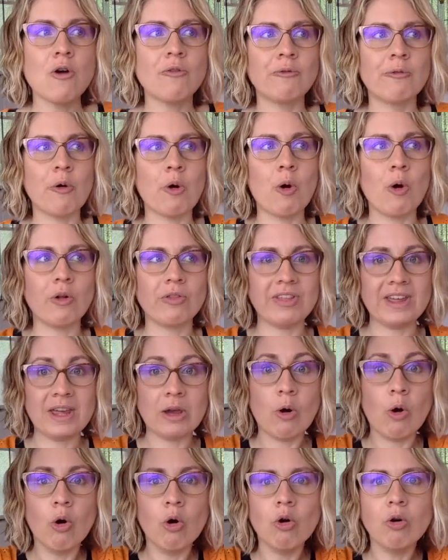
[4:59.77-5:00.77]
for
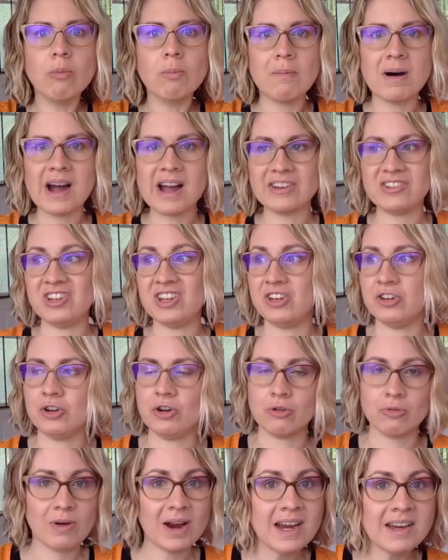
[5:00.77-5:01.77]
the almighty
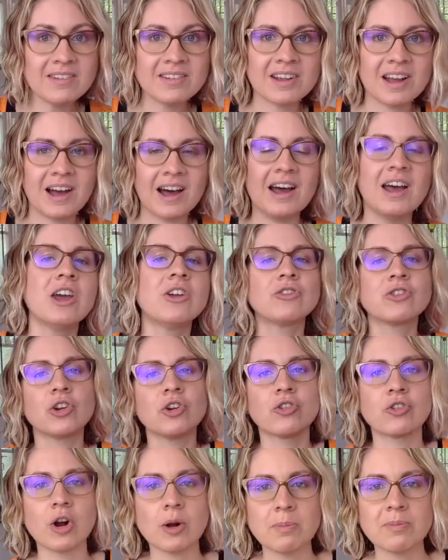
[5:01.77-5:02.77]
narrator to
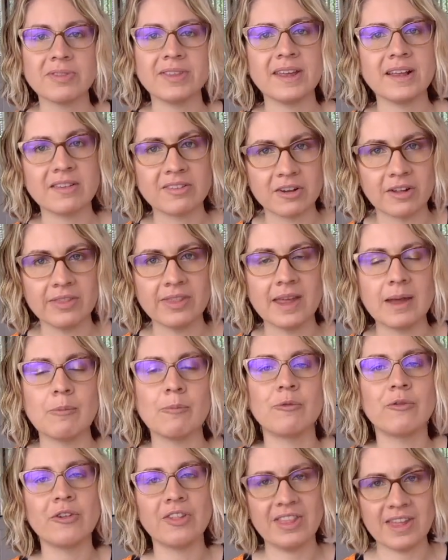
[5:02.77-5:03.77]
drop things on them
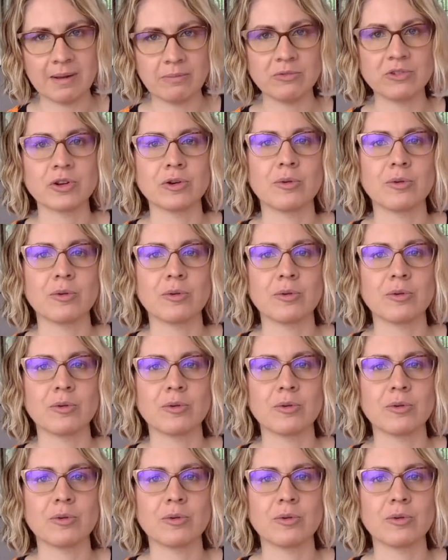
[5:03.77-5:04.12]
for them to